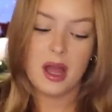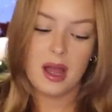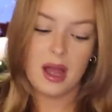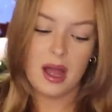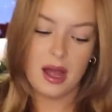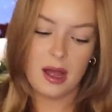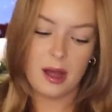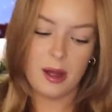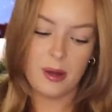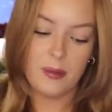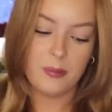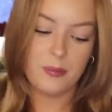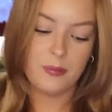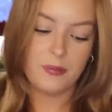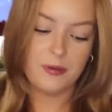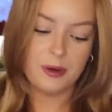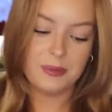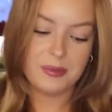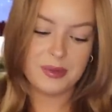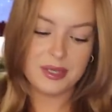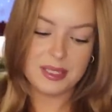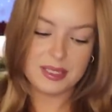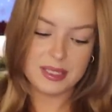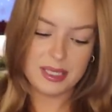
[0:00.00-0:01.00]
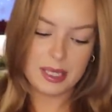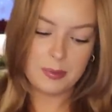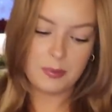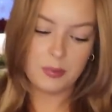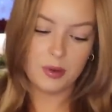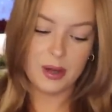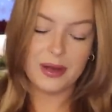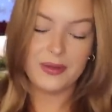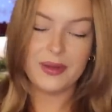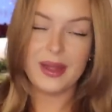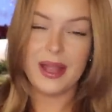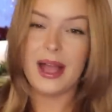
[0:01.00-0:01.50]
from the same
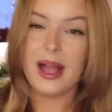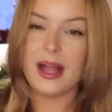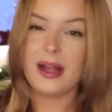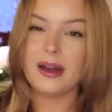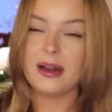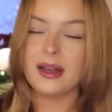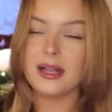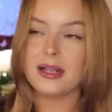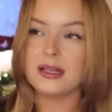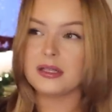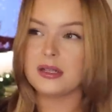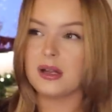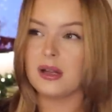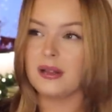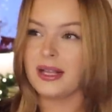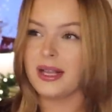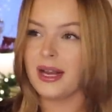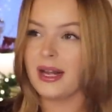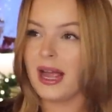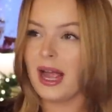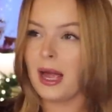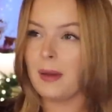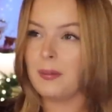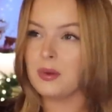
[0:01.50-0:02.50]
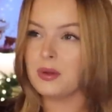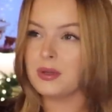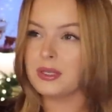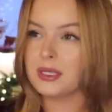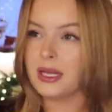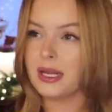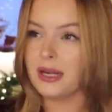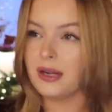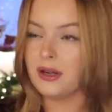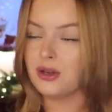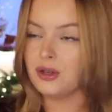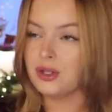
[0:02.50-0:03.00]
brand. They had, I saw like an apple
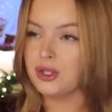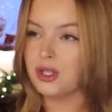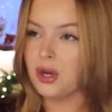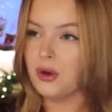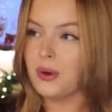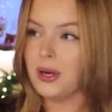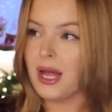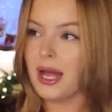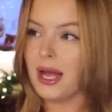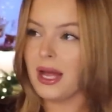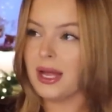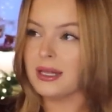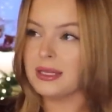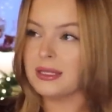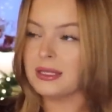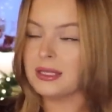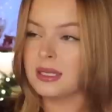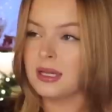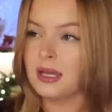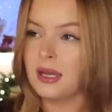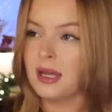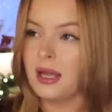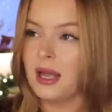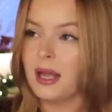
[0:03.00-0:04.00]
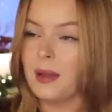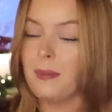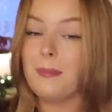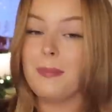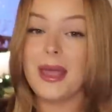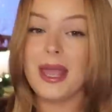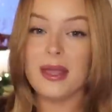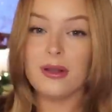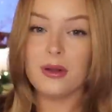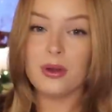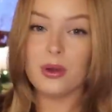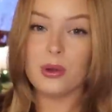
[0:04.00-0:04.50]
cider donuts,
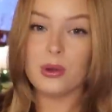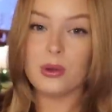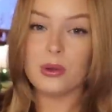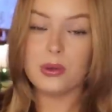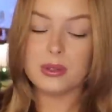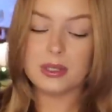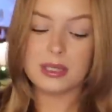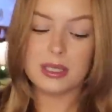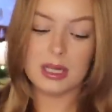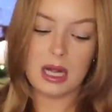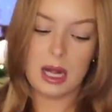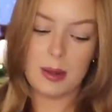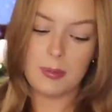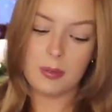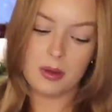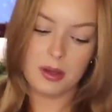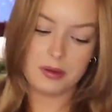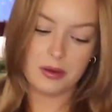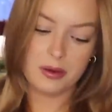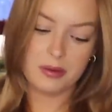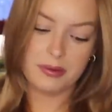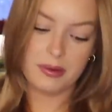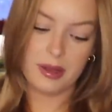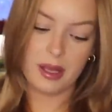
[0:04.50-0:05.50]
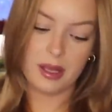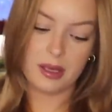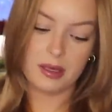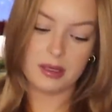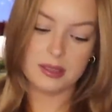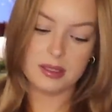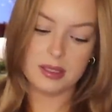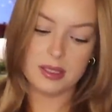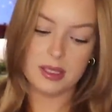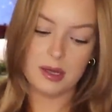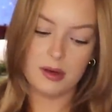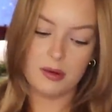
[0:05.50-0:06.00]
bagels, a couple other
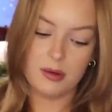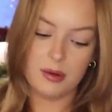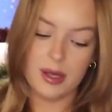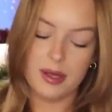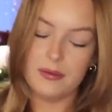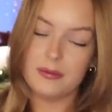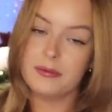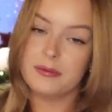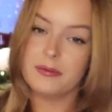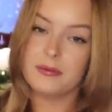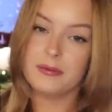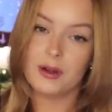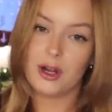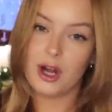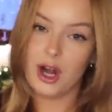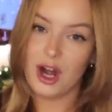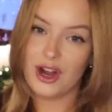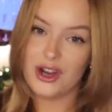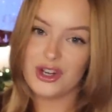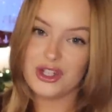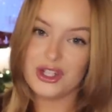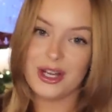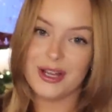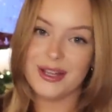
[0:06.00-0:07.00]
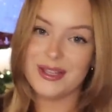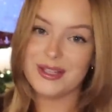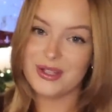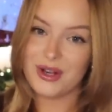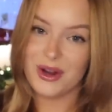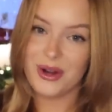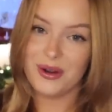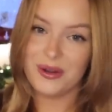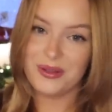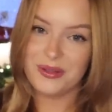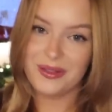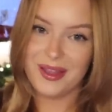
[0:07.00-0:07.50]
things. So if focaccia is
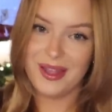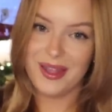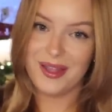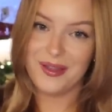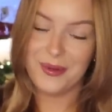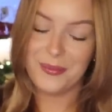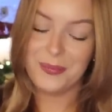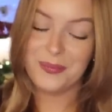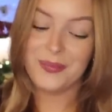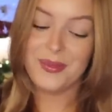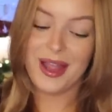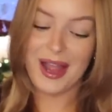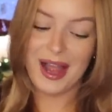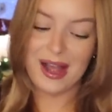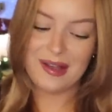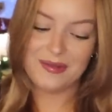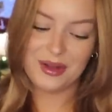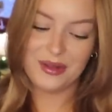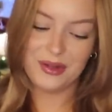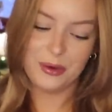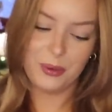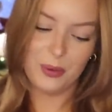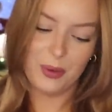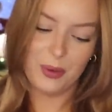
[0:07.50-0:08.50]
not your thing, they have other